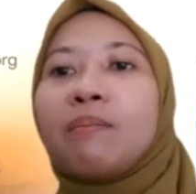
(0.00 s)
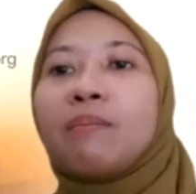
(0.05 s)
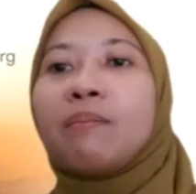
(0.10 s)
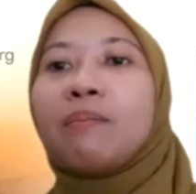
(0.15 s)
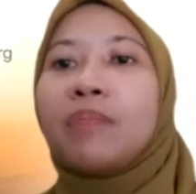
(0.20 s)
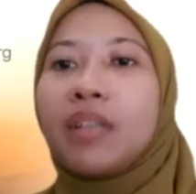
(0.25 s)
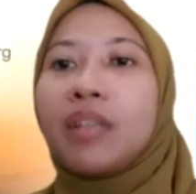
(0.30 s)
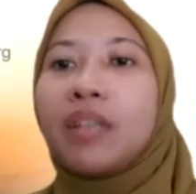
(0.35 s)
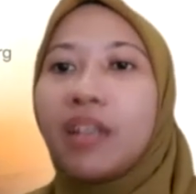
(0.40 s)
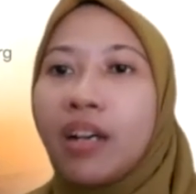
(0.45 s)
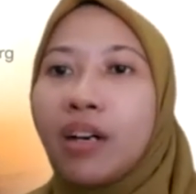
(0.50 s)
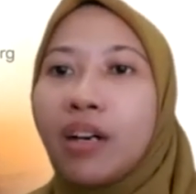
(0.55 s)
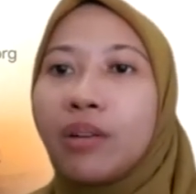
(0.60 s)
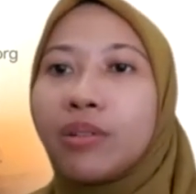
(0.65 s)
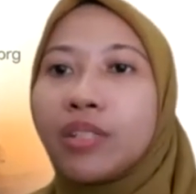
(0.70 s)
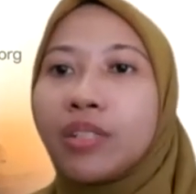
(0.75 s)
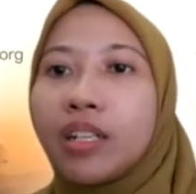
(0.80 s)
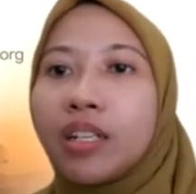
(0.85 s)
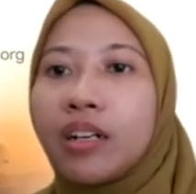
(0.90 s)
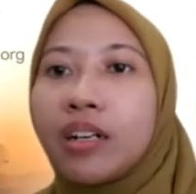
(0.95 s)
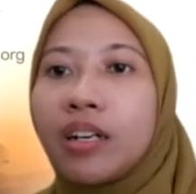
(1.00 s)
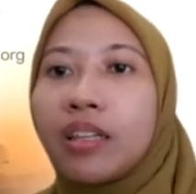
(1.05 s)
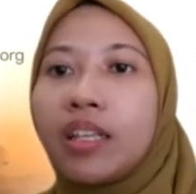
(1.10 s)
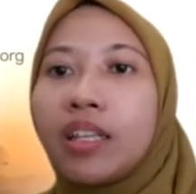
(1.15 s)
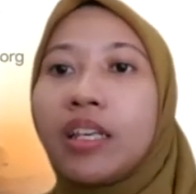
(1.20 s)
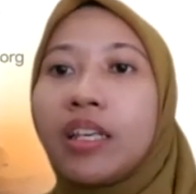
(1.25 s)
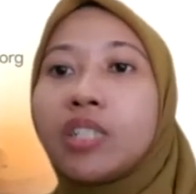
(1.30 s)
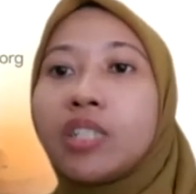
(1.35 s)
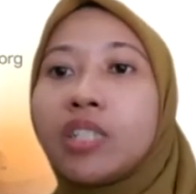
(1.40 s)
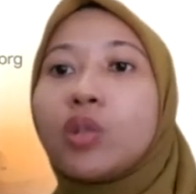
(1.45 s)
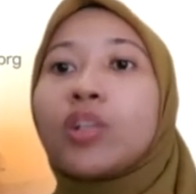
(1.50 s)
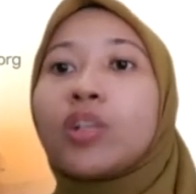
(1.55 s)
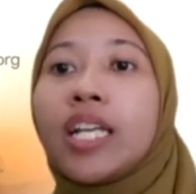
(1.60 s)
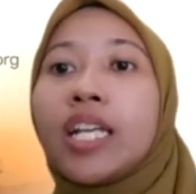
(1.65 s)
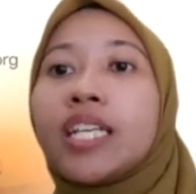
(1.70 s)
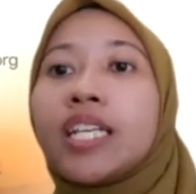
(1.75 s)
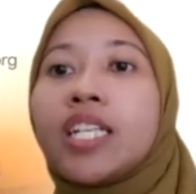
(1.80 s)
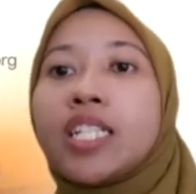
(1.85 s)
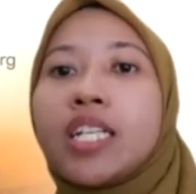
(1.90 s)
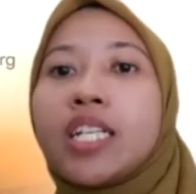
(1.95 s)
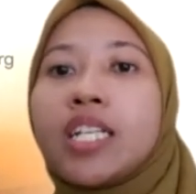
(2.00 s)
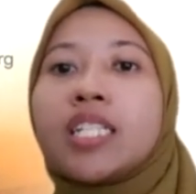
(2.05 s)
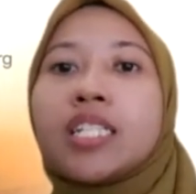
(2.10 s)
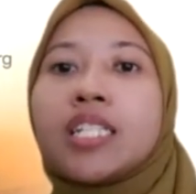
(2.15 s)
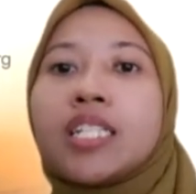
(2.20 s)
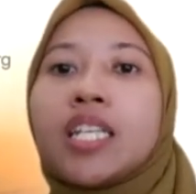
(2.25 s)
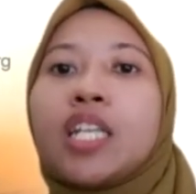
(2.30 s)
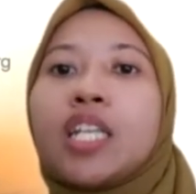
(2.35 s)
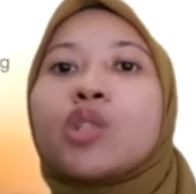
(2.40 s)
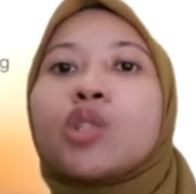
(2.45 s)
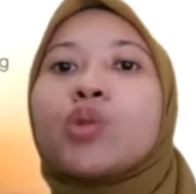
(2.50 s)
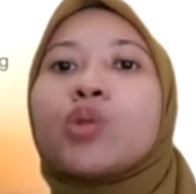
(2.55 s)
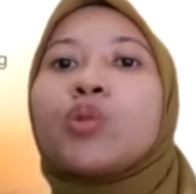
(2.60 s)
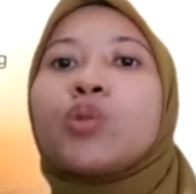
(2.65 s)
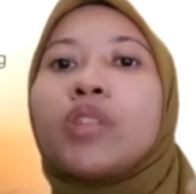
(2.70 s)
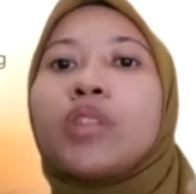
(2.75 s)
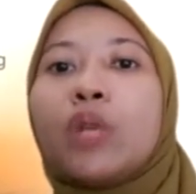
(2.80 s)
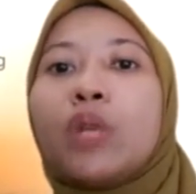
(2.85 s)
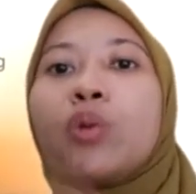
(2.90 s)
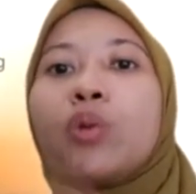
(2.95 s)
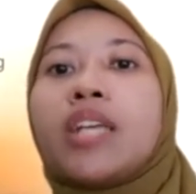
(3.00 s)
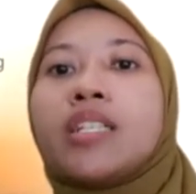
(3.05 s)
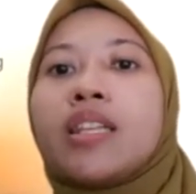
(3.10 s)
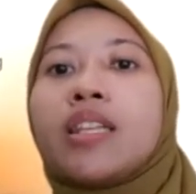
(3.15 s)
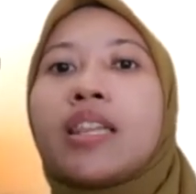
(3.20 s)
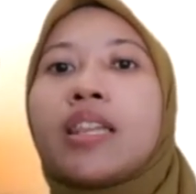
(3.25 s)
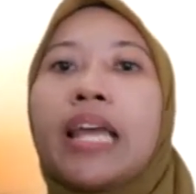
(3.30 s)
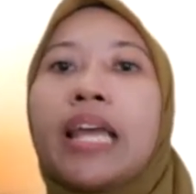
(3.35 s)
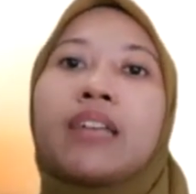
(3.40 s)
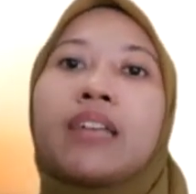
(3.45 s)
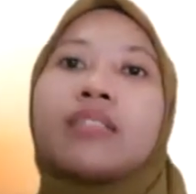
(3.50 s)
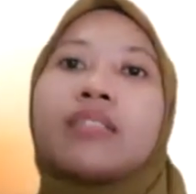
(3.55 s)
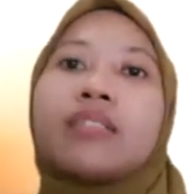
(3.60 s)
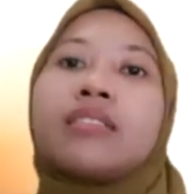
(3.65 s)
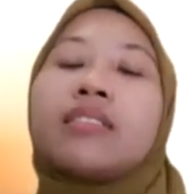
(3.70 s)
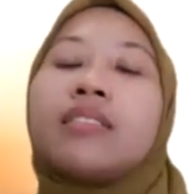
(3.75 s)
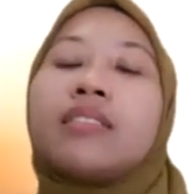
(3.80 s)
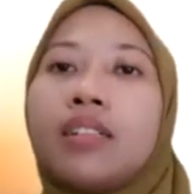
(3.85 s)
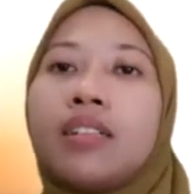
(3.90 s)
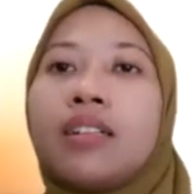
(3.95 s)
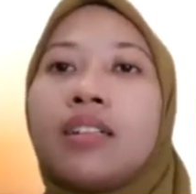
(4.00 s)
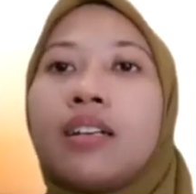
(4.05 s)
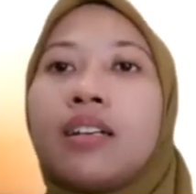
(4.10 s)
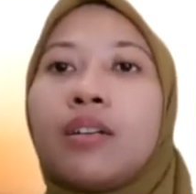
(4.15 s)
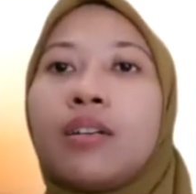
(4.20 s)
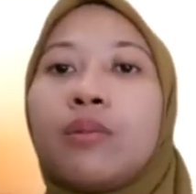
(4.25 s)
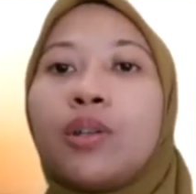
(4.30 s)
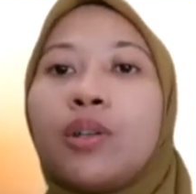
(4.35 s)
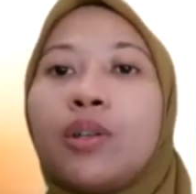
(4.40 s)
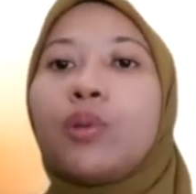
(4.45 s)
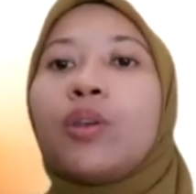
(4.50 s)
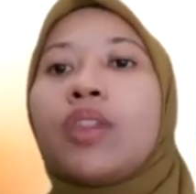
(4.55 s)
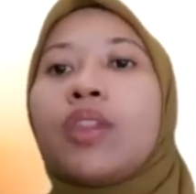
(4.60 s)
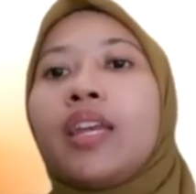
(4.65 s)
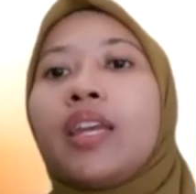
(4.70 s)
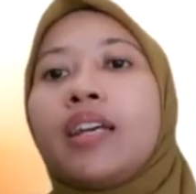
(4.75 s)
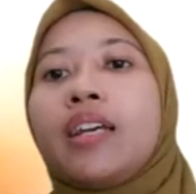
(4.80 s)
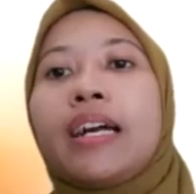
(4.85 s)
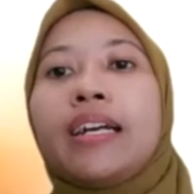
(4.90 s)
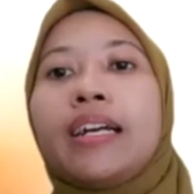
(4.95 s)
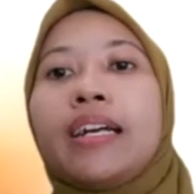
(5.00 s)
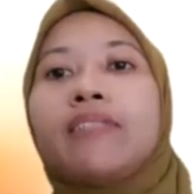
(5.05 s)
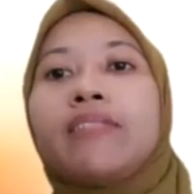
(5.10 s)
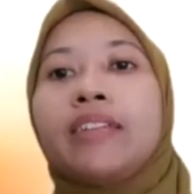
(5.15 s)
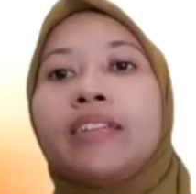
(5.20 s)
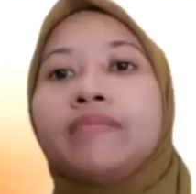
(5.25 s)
Because I think his organization is into education tech. What do you think, Kang Irfan?